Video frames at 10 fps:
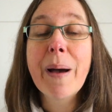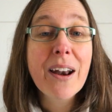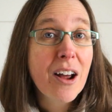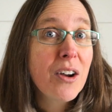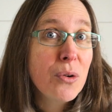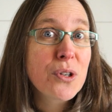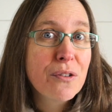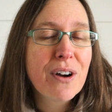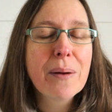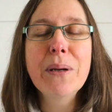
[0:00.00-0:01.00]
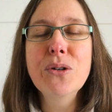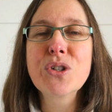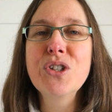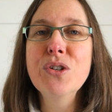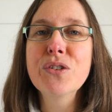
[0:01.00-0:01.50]
But I also find
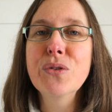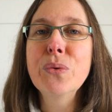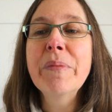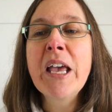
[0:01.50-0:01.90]
Pinterest useful.